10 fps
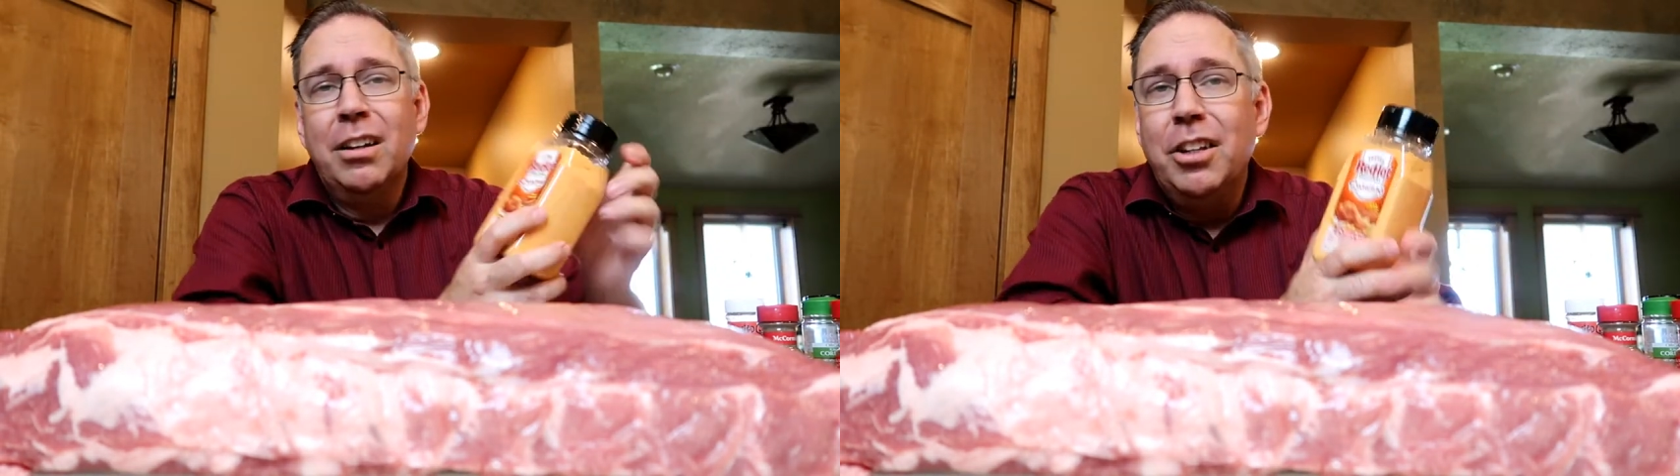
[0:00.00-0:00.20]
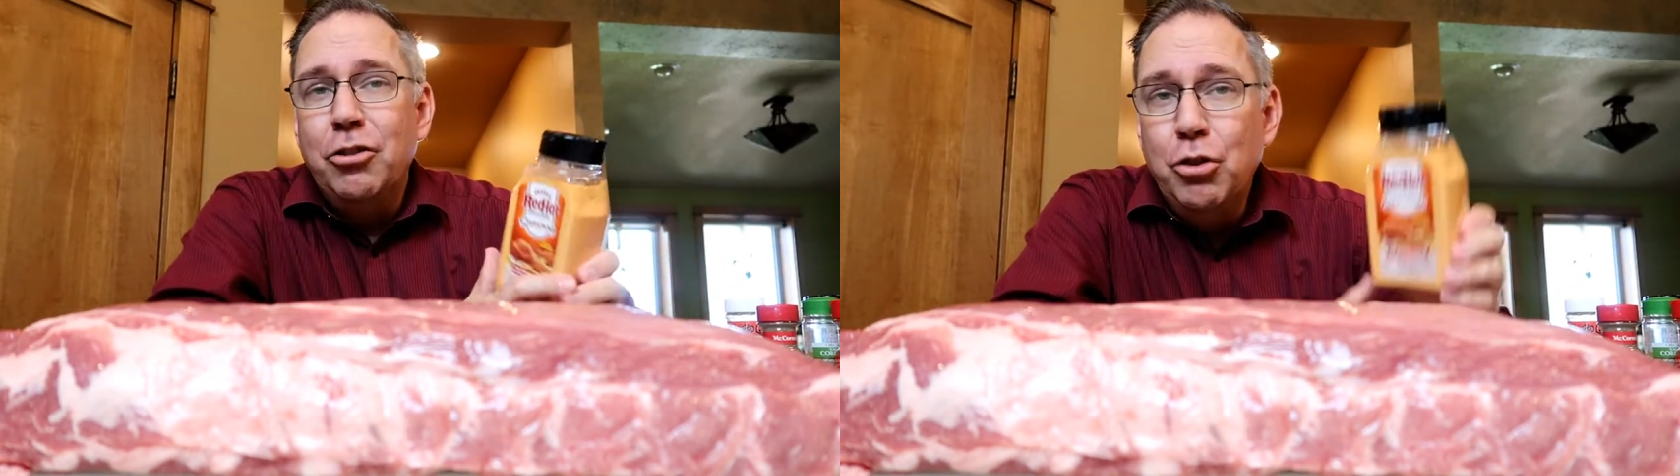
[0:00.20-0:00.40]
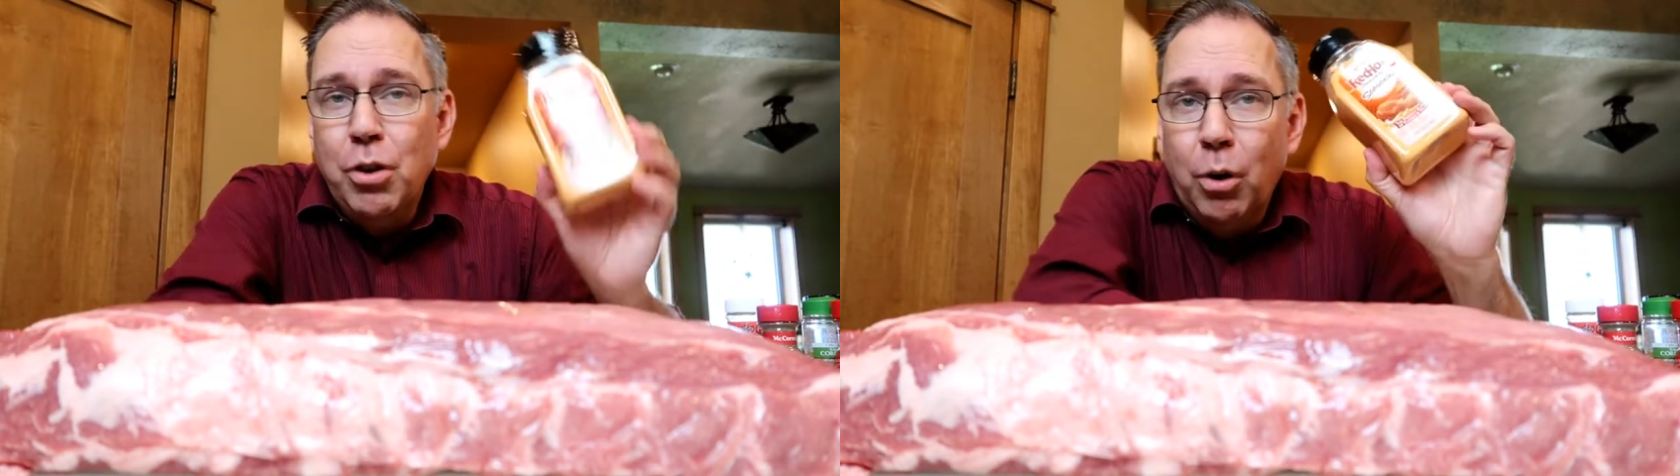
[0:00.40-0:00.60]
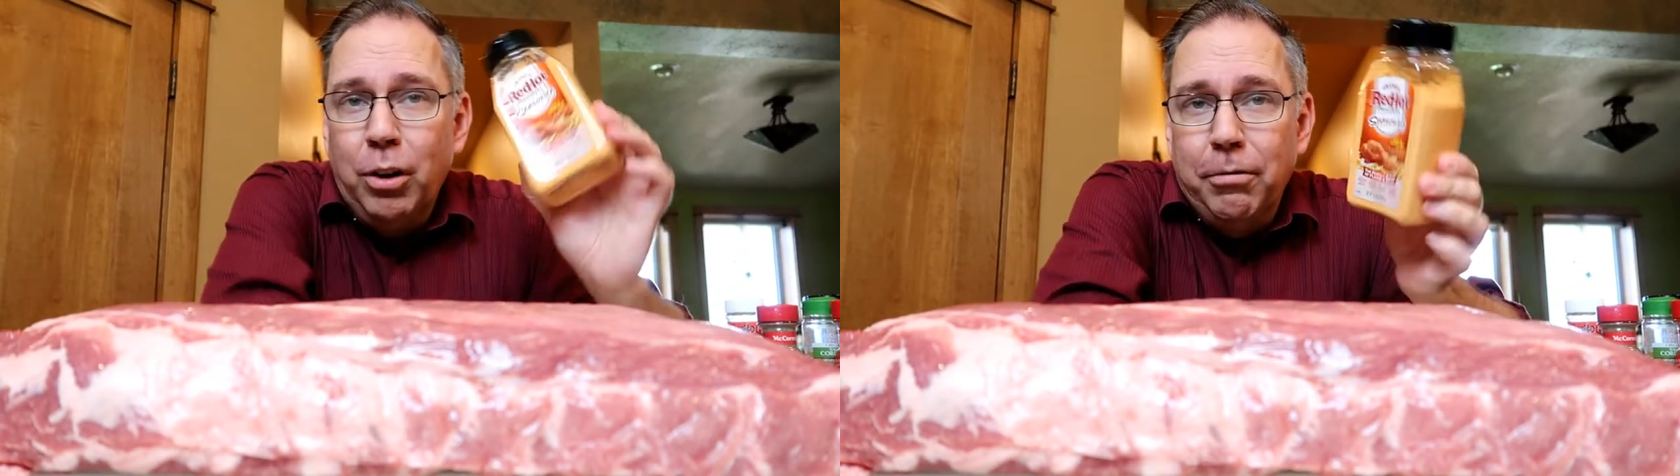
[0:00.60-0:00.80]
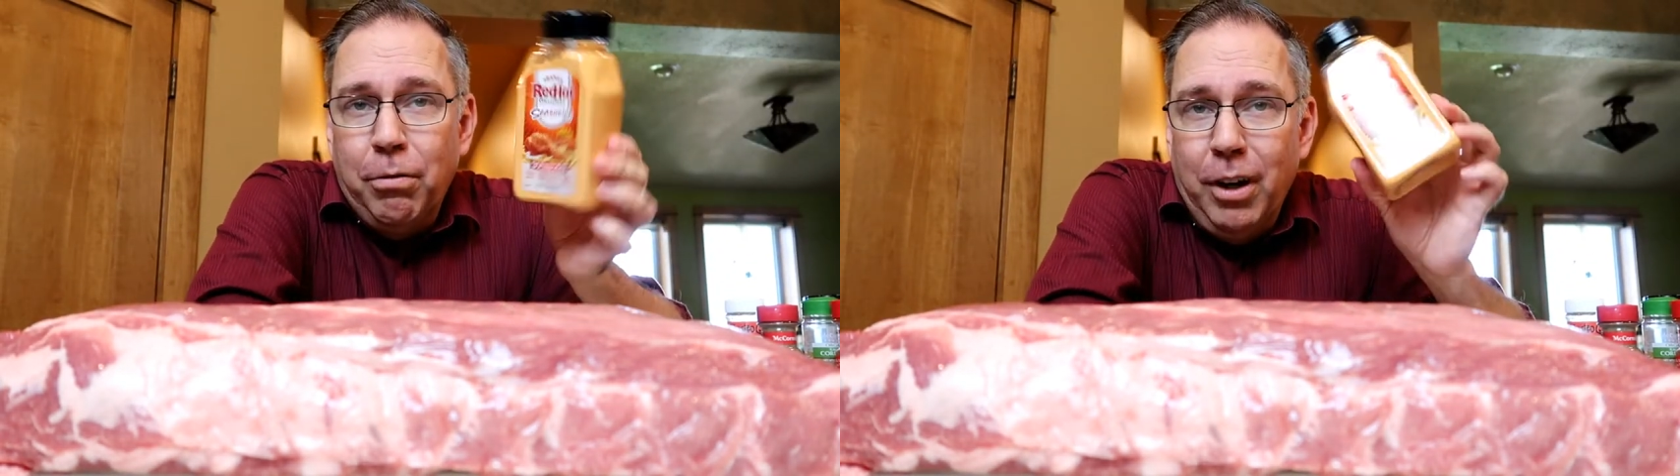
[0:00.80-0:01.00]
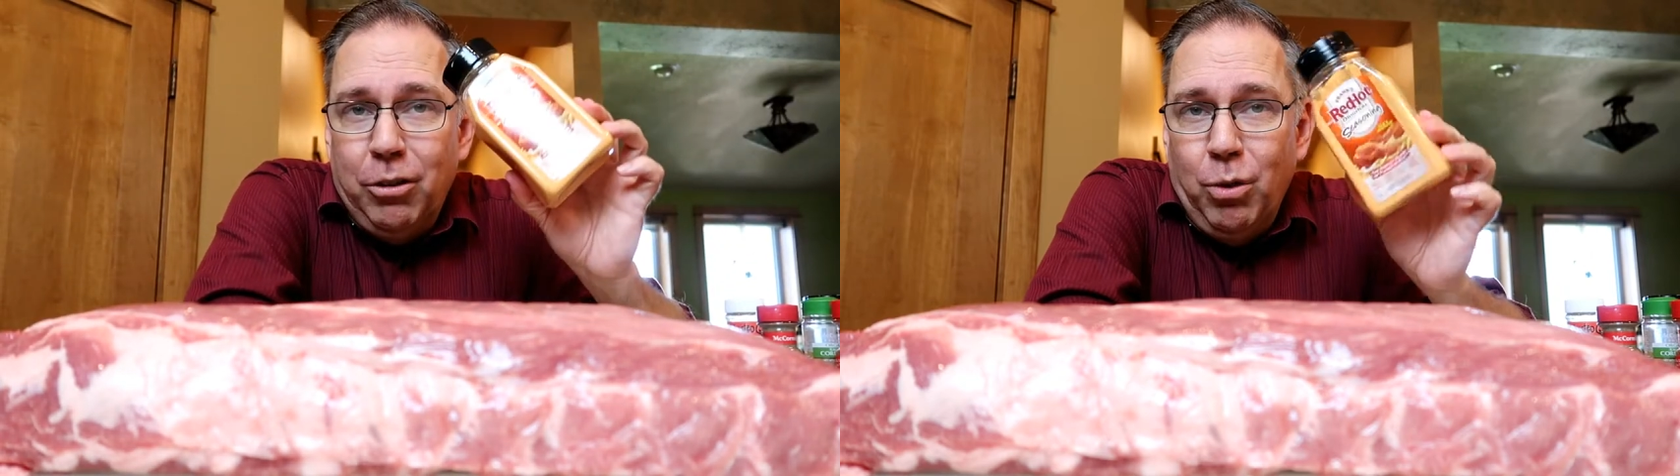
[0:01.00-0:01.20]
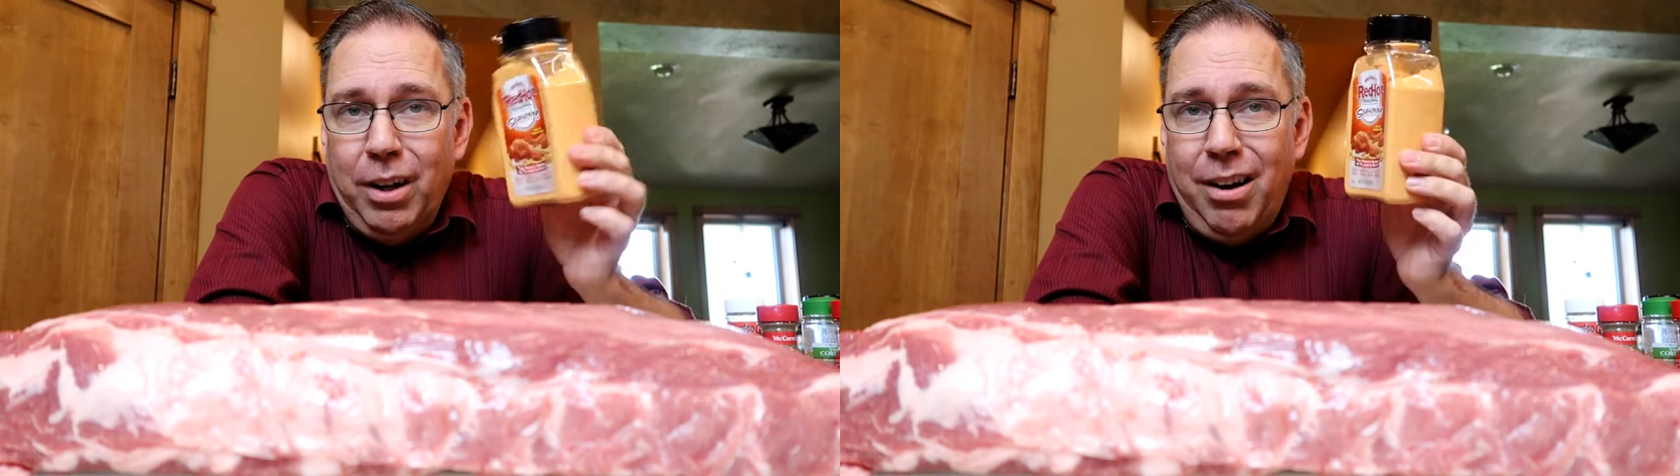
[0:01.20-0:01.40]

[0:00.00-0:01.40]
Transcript: Did you know that Frank's Red